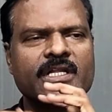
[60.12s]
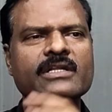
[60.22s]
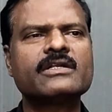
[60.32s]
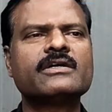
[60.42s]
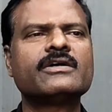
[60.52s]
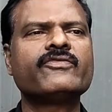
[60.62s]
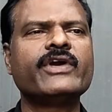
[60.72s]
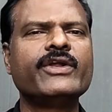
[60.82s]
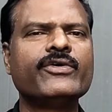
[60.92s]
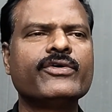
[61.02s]
these uh,
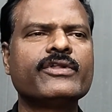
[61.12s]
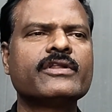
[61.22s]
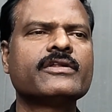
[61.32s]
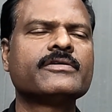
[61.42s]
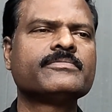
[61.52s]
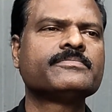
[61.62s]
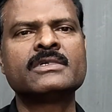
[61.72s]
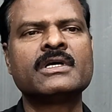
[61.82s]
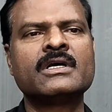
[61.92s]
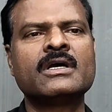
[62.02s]
videos.
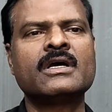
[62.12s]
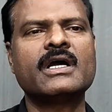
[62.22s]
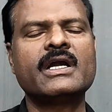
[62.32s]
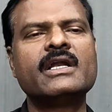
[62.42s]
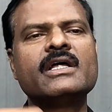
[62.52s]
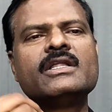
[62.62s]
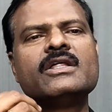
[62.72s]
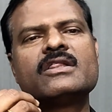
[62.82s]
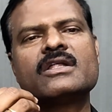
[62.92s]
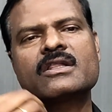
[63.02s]
And uh,
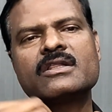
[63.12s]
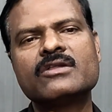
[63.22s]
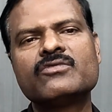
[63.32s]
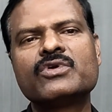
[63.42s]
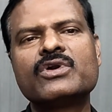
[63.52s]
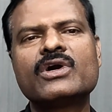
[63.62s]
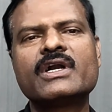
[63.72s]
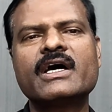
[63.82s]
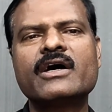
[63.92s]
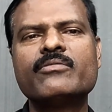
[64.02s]
this success would
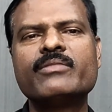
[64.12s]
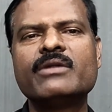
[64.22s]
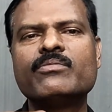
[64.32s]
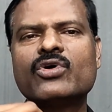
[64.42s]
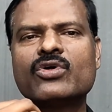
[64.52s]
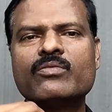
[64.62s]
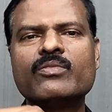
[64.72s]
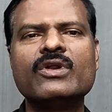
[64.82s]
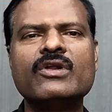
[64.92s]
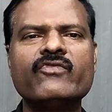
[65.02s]
not have been
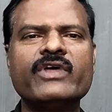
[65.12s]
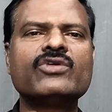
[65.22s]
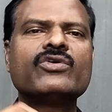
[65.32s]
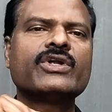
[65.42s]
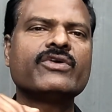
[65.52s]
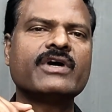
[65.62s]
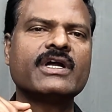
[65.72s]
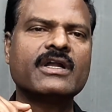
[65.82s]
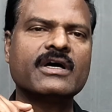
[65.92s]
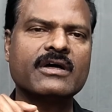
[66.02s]
possible without your
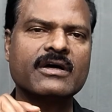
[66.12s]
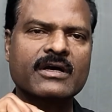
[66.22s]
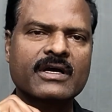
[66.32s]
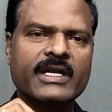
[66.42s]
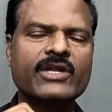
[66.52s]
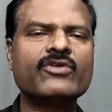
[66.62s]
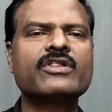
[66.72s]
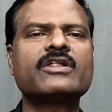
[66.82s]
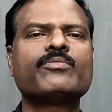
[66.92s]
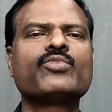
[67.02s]
uh,
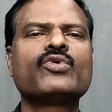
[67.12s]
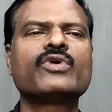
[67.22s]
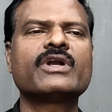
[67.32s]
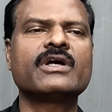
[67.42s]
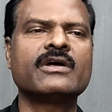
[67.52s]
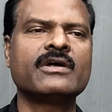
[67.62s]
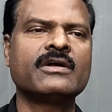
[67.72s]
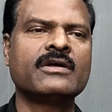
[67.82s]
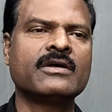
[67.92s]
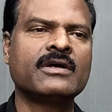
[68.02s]
continuous support.
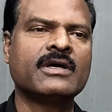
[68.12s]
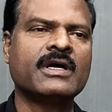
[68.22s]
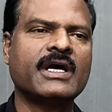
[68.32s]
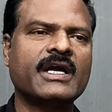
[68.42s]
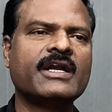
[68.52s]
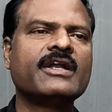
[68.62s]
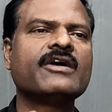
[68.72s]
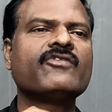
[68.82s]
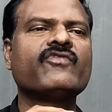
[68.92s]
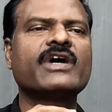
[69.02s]
And
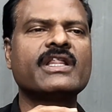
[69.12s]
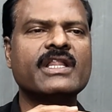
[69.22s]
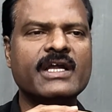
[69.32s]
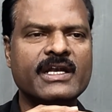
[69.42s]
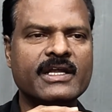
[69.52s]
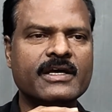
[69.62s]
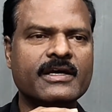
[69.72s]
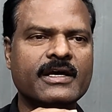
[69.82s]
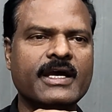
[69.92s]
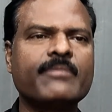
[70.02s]
uh, for that,
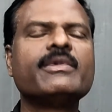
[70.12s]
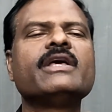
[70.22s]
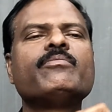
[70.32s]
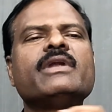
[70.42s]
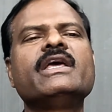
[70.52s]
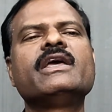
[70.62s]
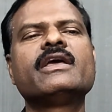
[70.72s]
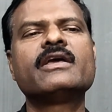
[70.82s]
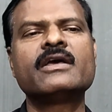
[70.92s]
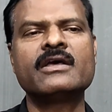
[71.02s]
I am
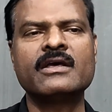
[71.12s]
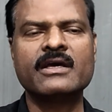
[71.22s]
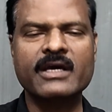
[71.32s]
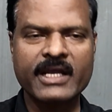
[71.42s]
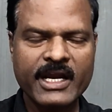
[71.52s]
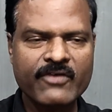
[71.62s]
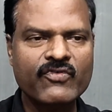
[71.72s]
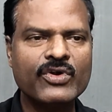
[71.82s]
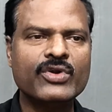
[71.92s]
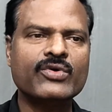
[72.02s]
deeply
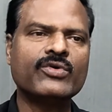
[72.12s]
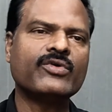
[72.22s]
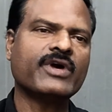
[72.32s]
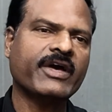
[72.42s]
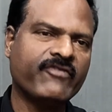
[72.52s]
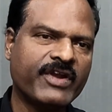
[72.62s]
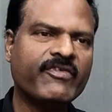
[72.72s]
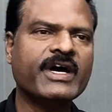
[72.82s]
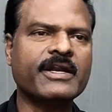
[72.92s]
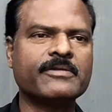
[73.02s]
grateful to
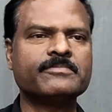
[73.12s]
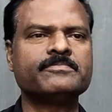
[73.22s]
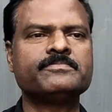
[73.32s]
everyone.